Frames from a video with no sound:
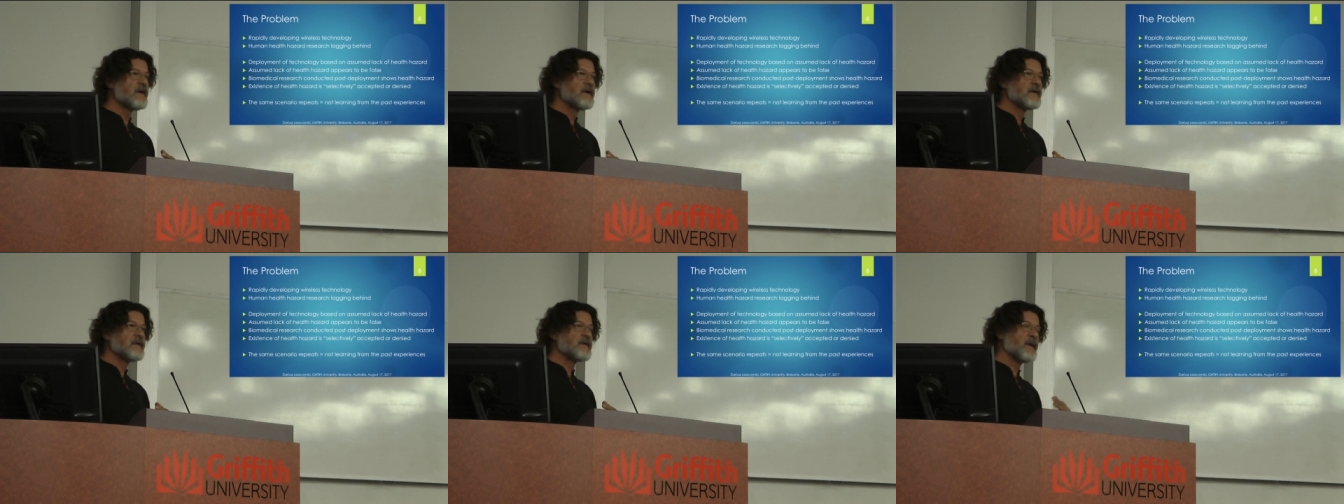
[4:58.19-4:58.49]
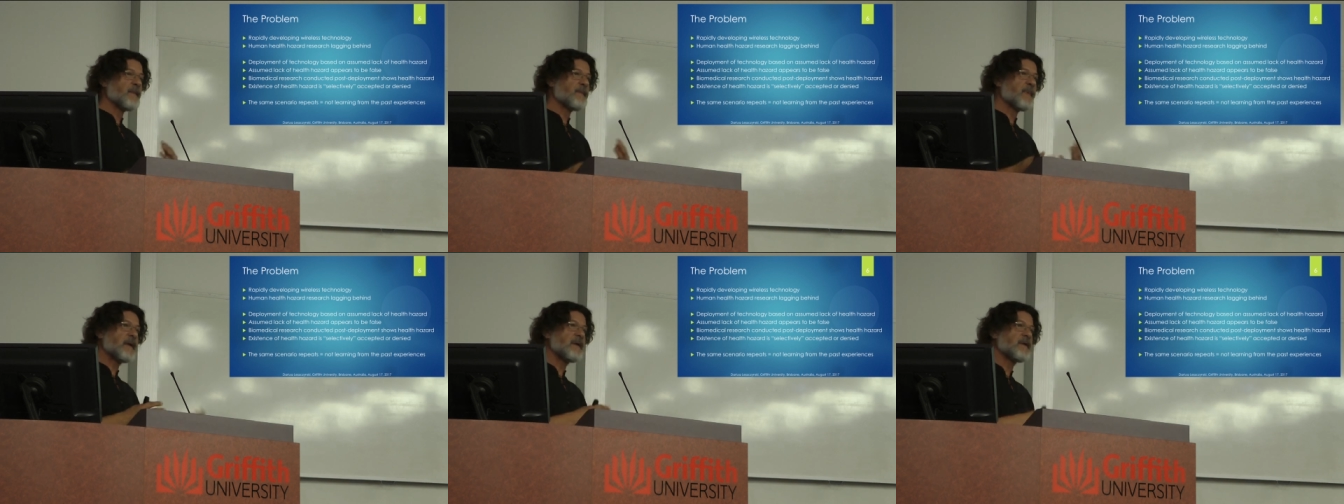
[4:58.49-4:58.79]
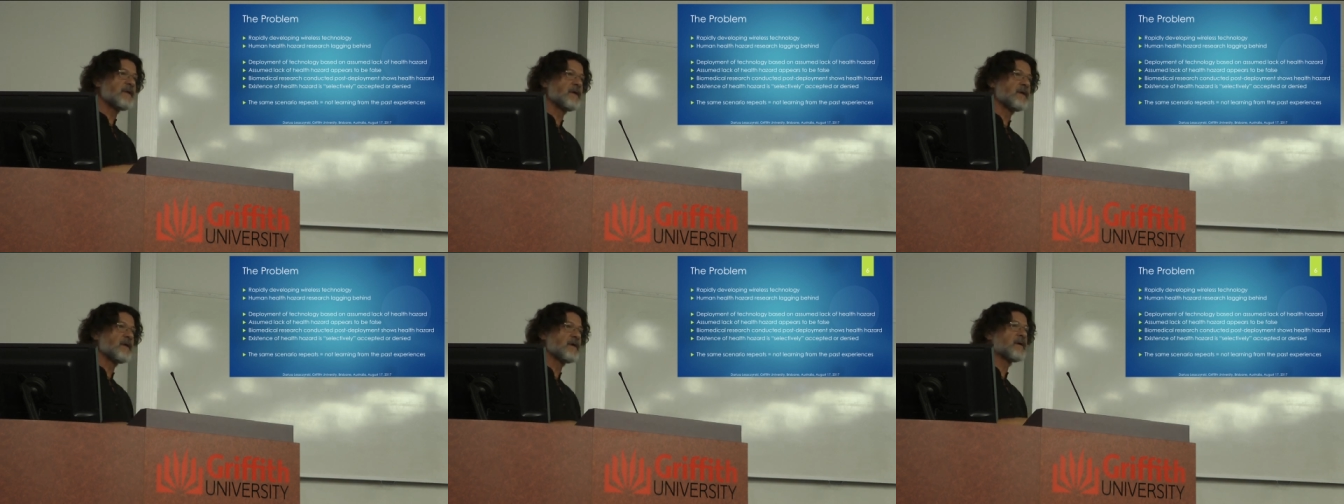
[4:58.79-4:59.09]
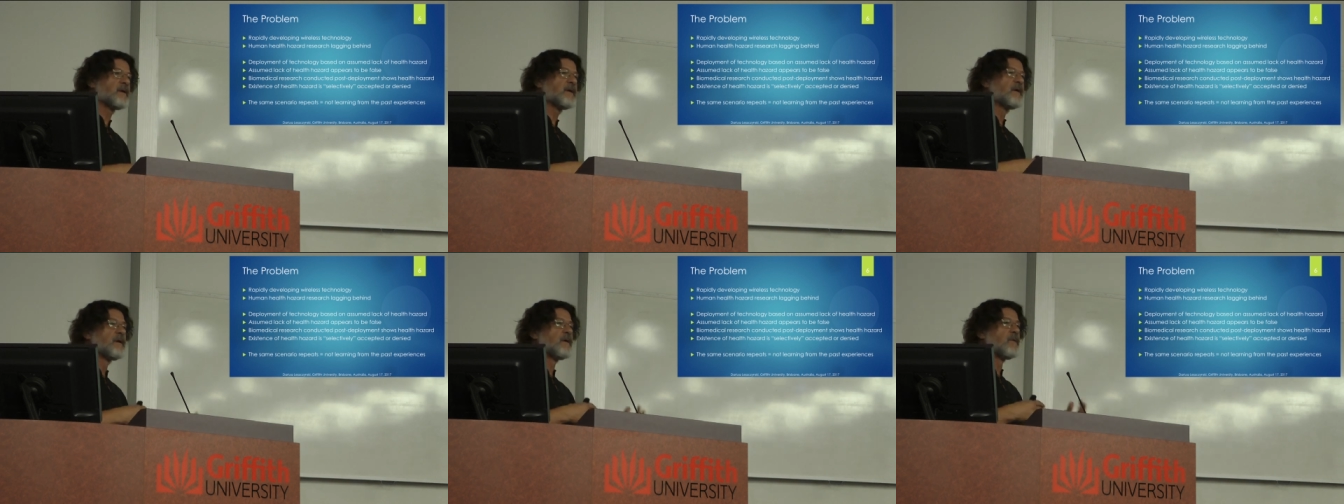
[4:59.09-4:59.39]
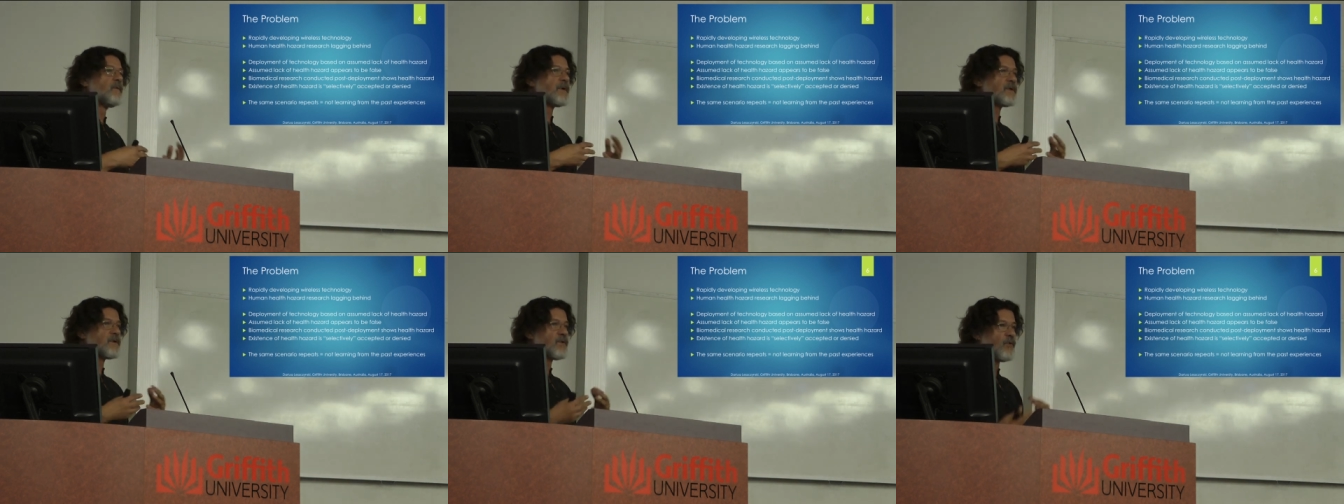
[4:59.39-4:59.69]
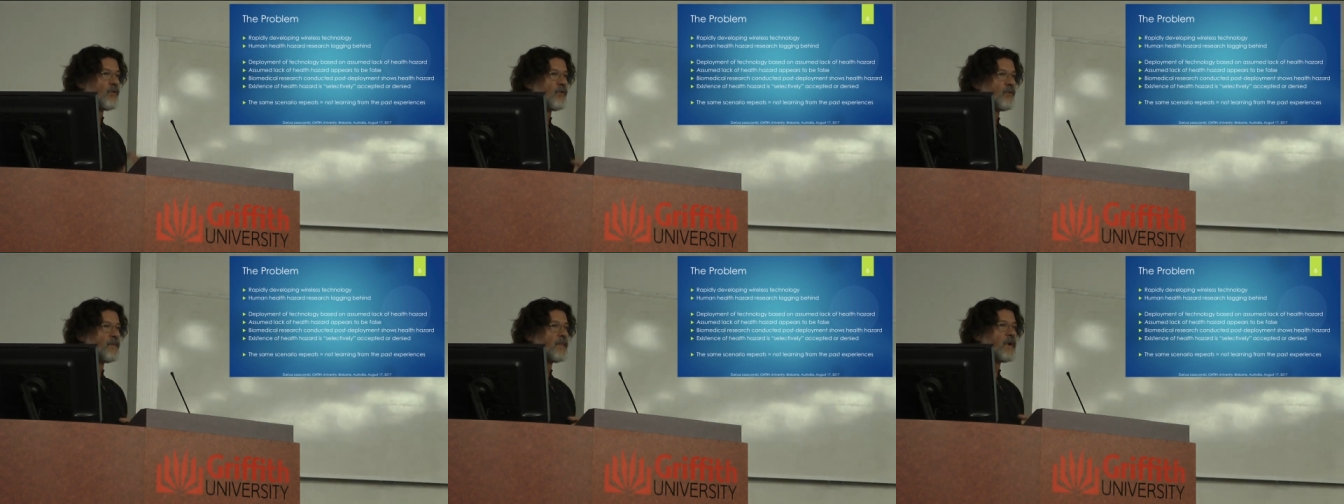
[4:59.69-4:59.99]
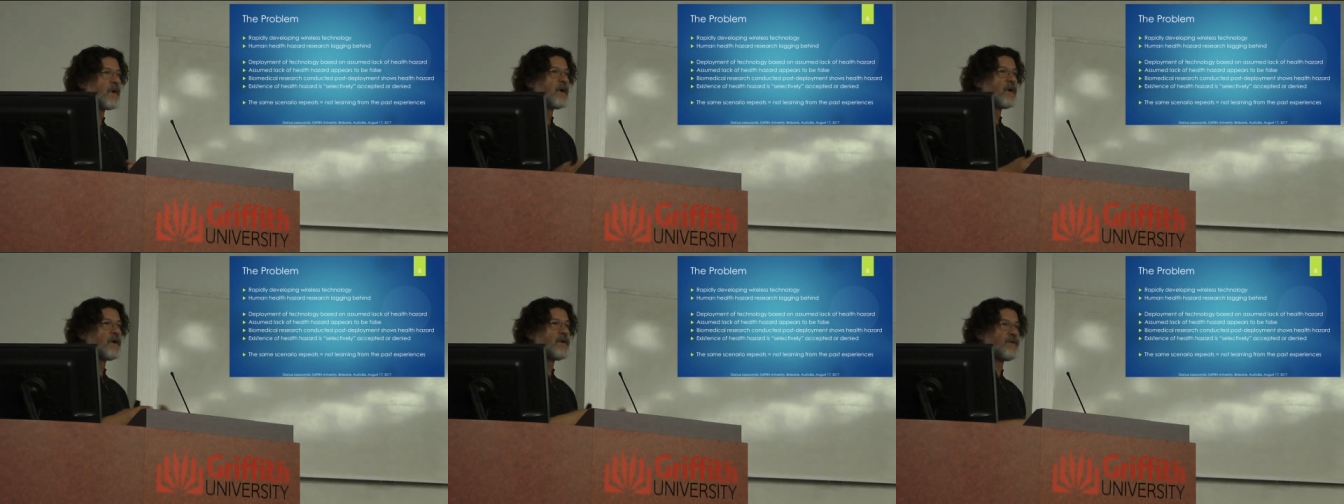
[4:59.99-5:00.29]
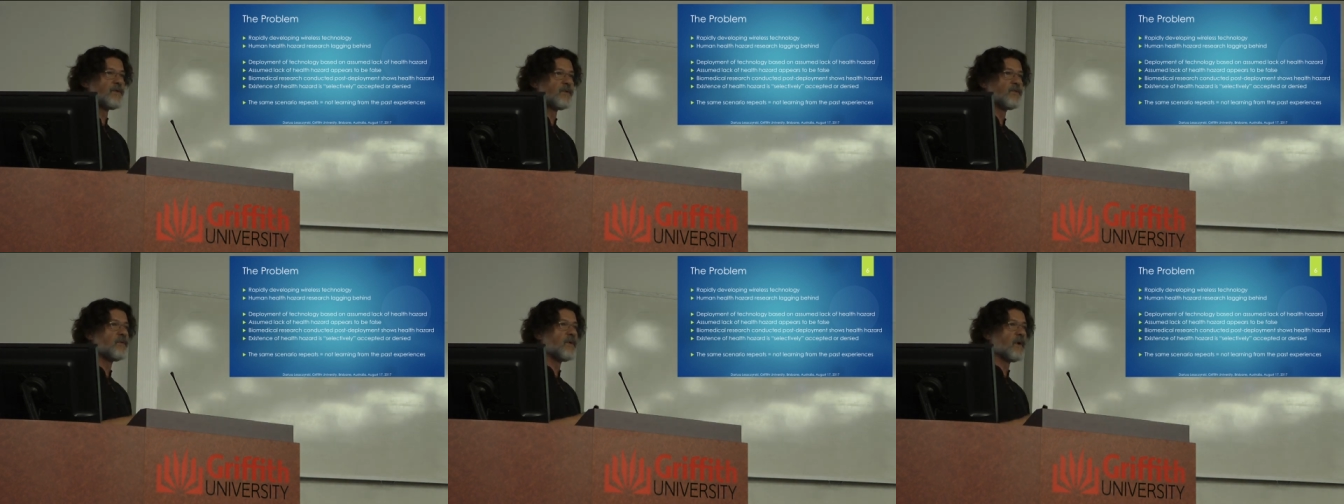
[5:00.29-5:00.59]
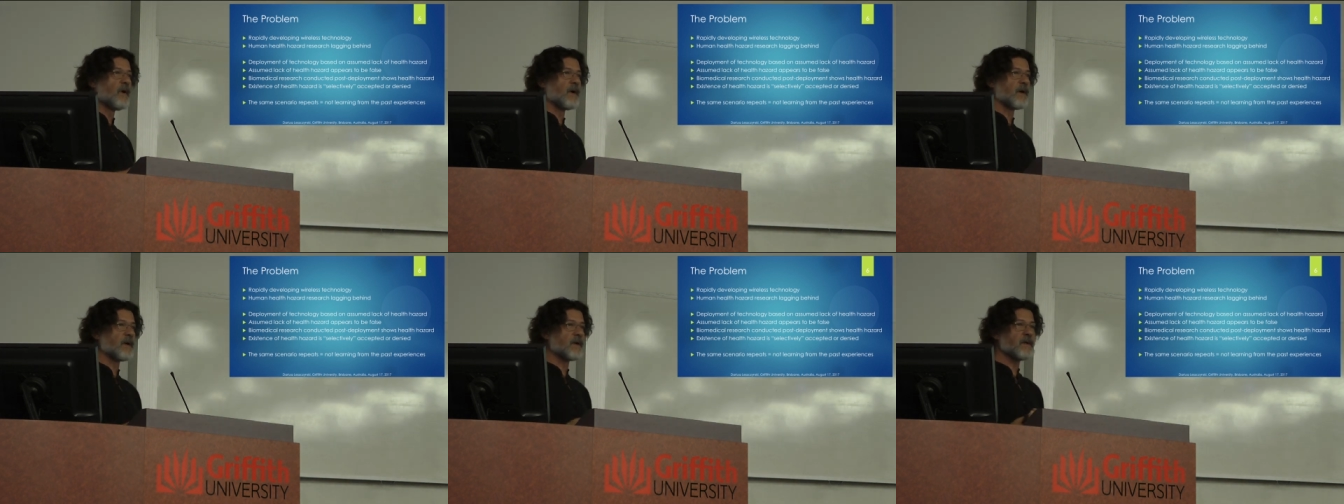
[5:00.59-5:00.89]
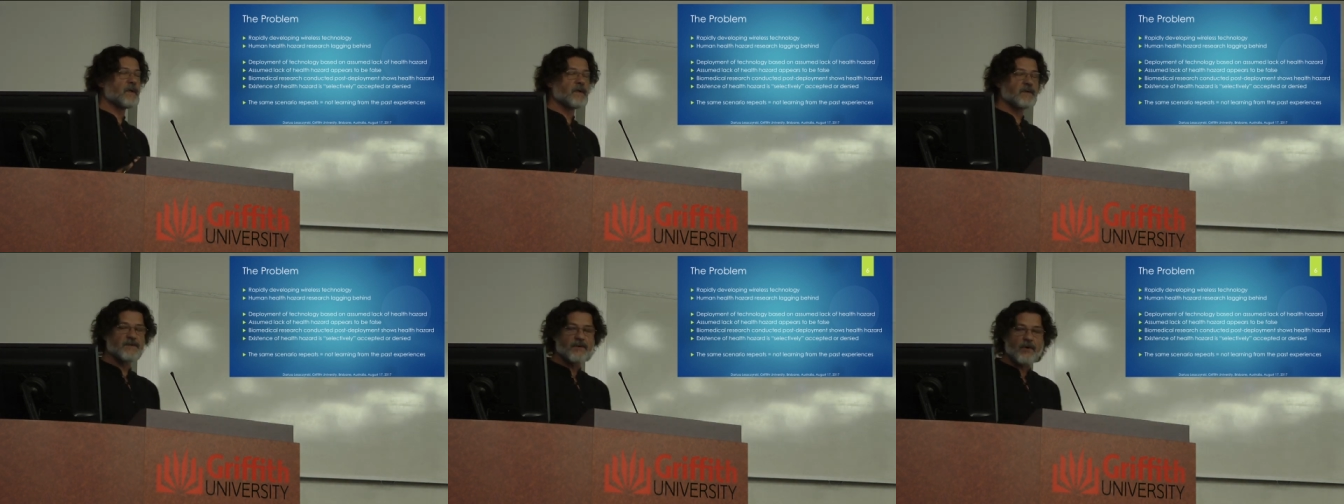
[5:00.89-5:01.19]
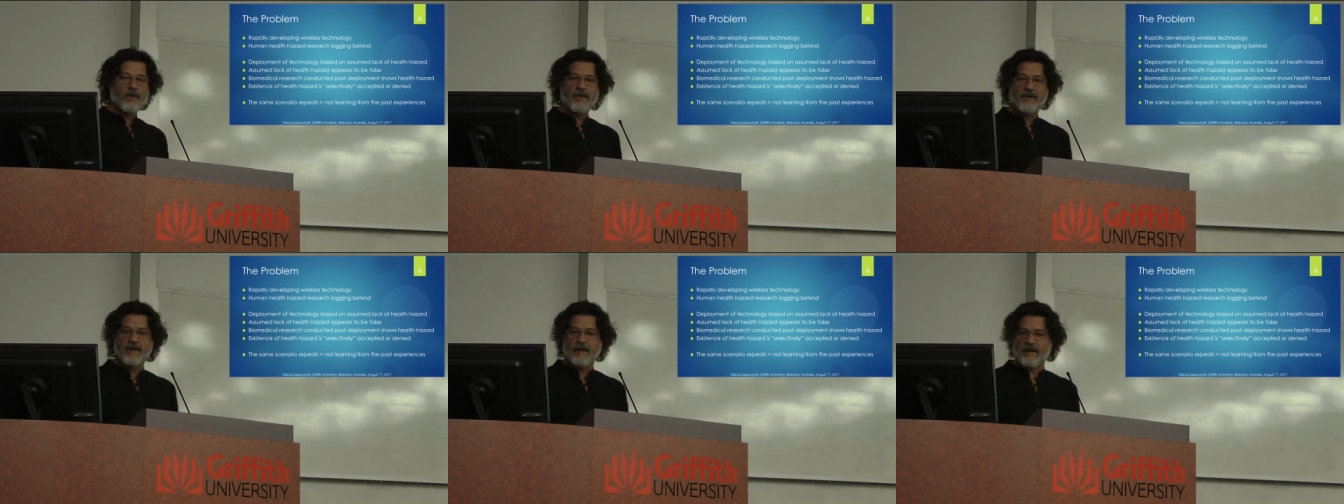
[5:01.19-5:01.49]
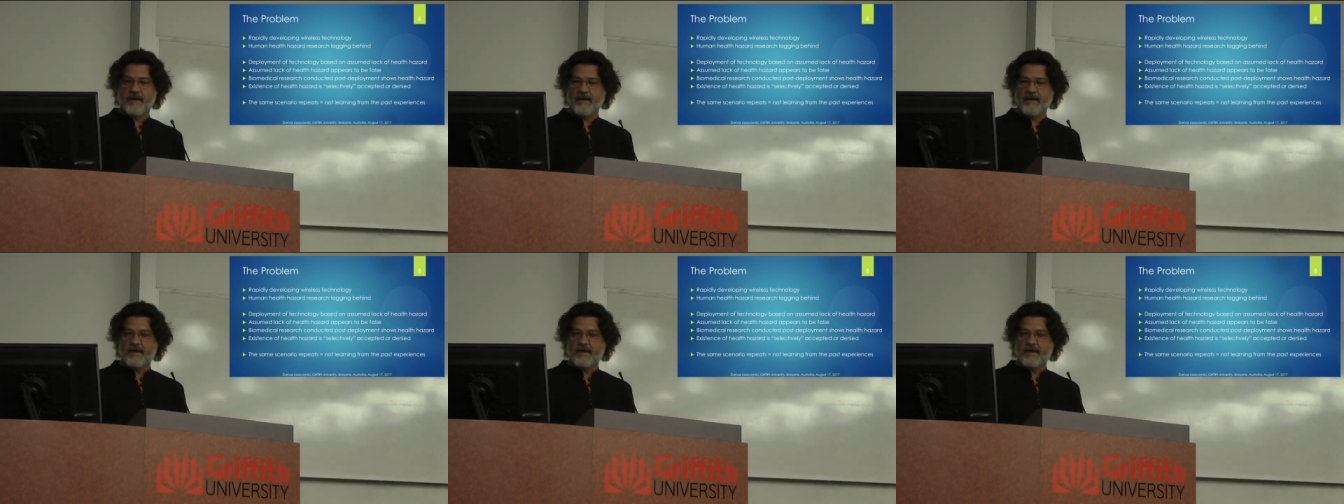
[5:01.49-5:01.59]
depending with whom you are talking